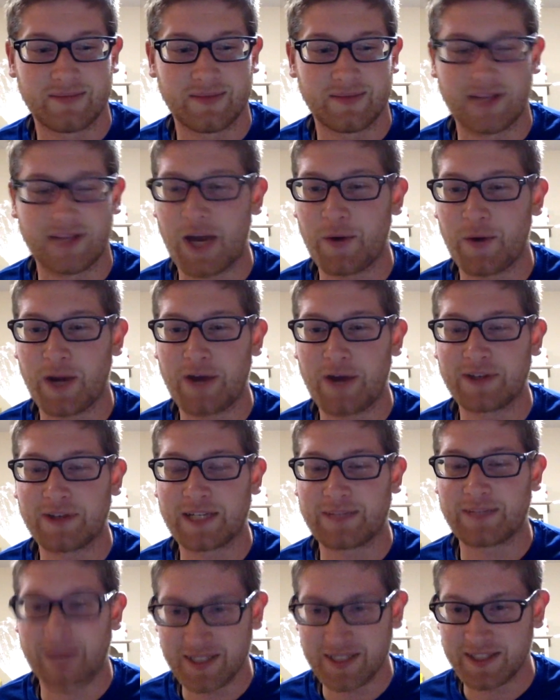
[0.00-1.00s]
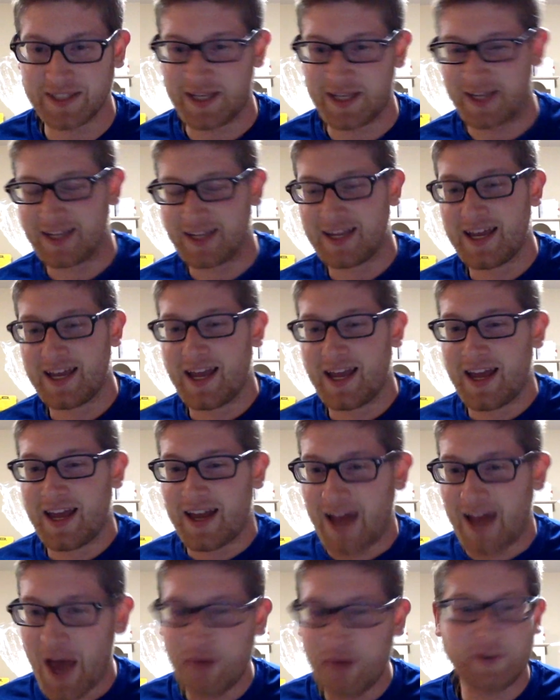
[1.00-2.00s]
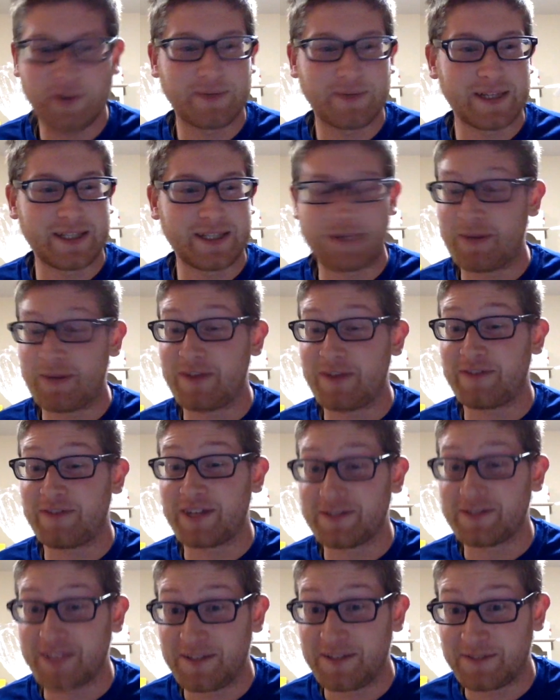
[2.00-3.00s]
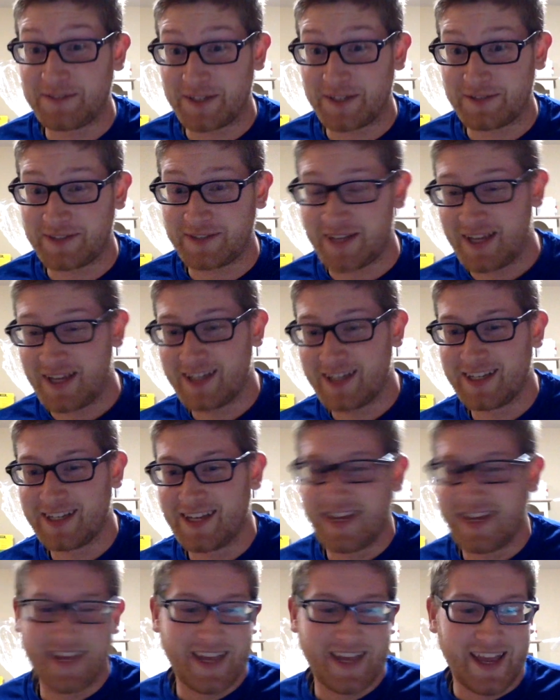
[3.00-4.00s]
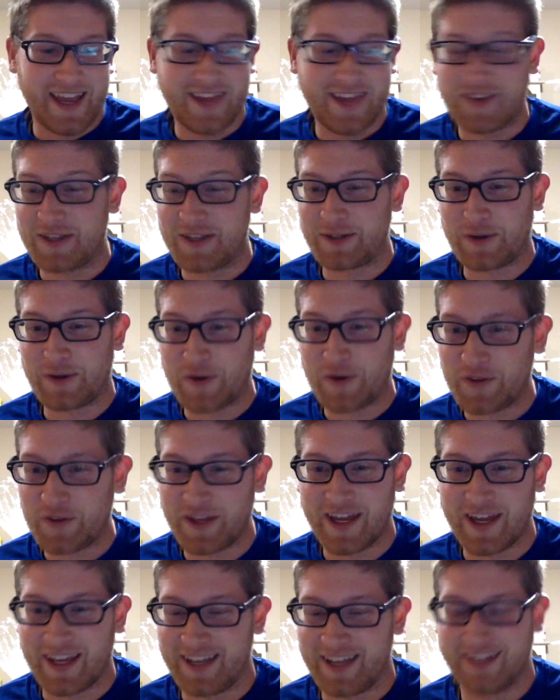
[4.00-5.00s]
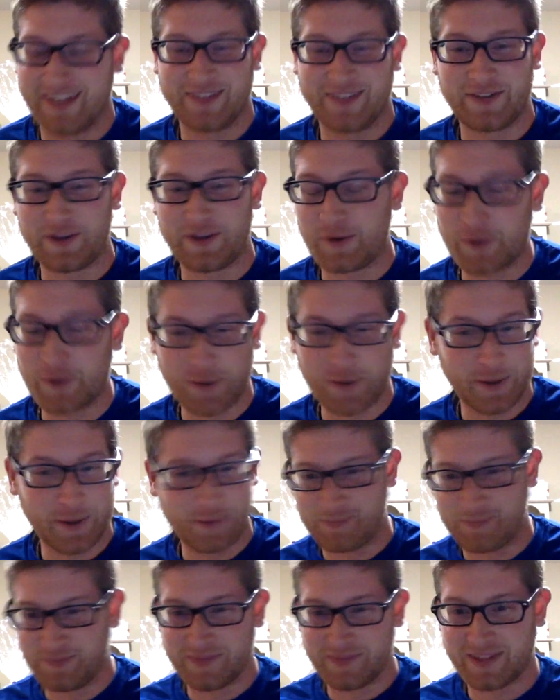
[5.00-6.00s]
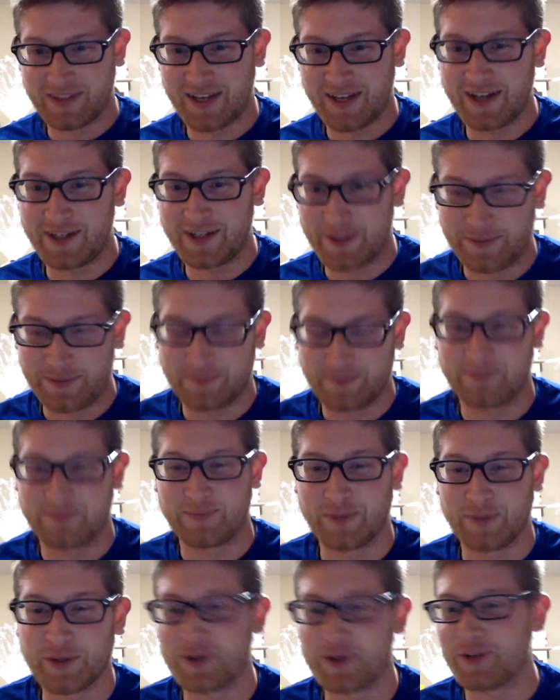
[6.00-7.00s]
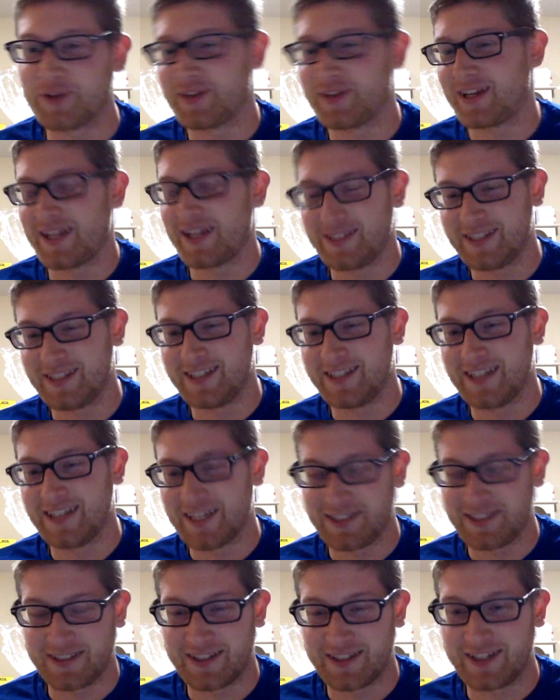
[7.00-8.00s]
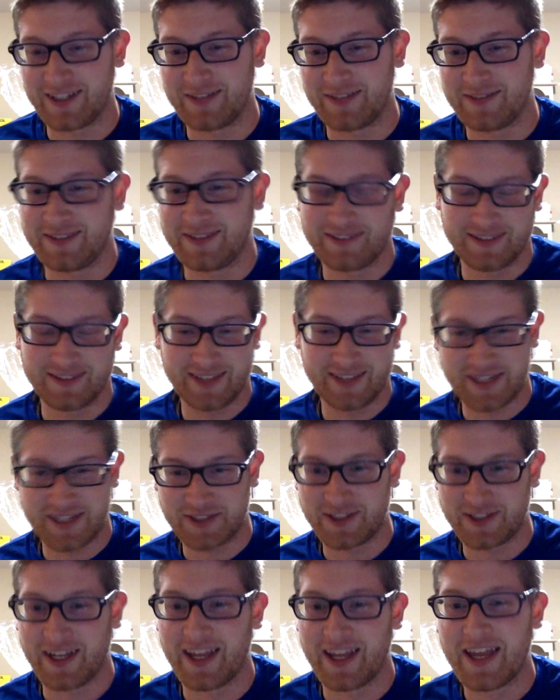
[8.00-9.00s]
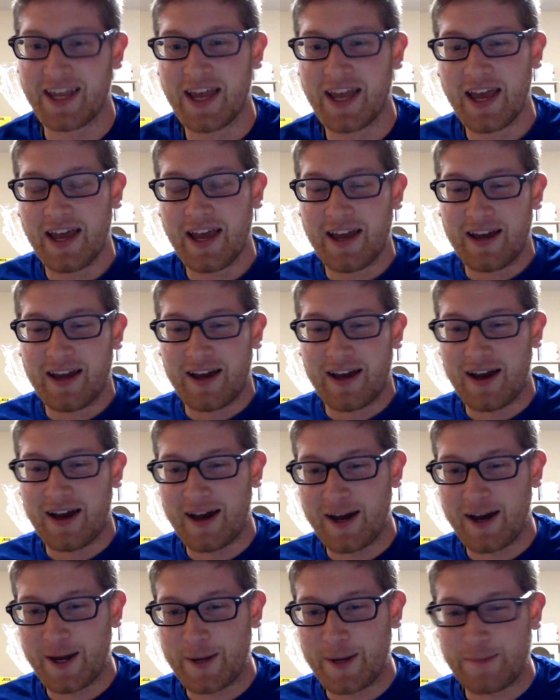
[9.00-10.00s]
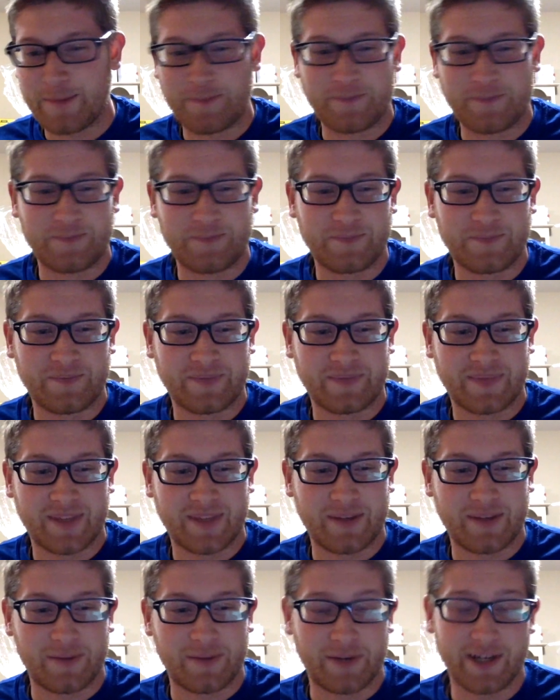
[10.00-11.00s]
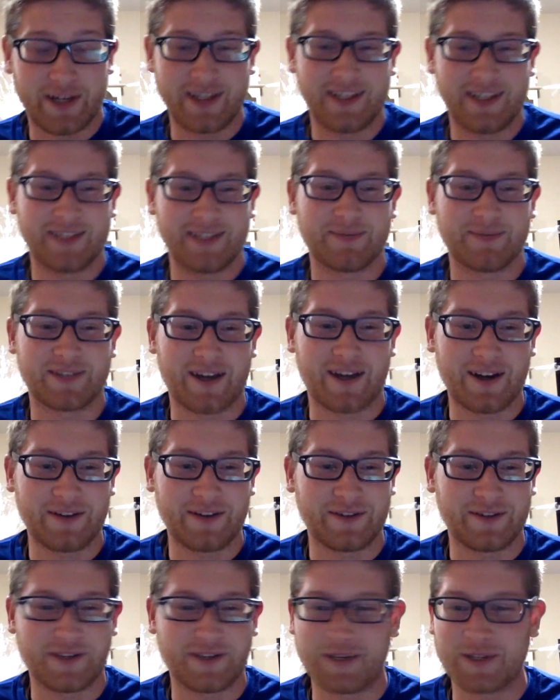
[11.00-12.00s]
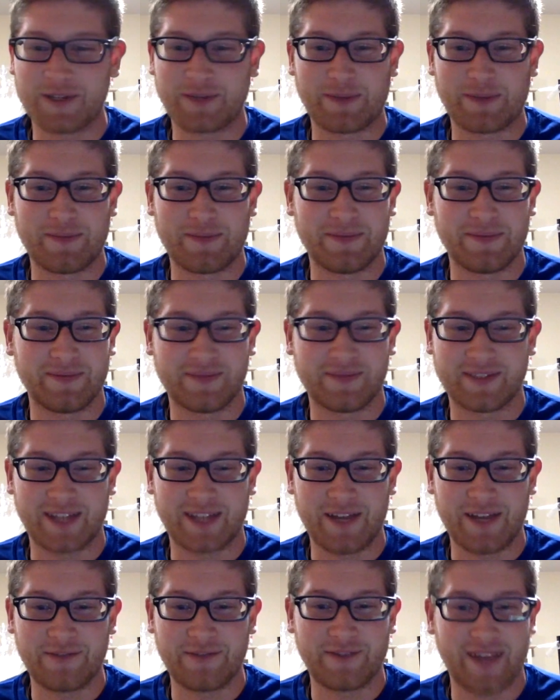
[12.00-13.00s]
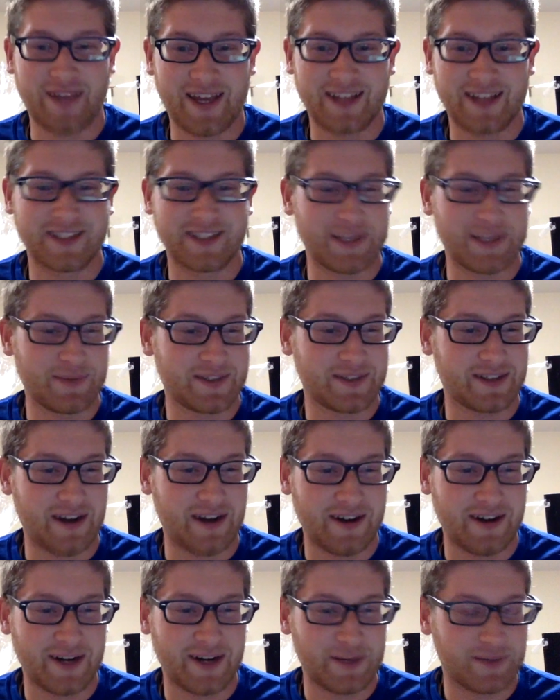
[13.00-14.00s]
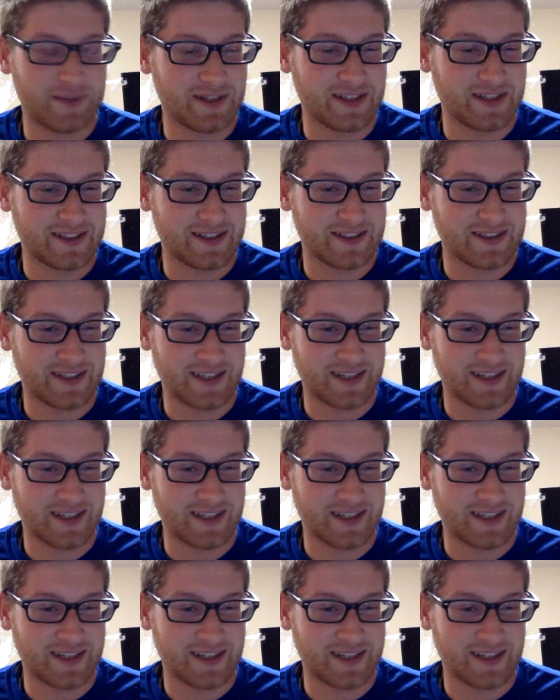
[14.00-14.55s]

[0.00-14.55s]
not what I was expecting. I was expecting to be 50-50 in this whole thing, for the whole entire poll that I did yesterday. What? Sorry, folks, but State fans, I'm sorry, but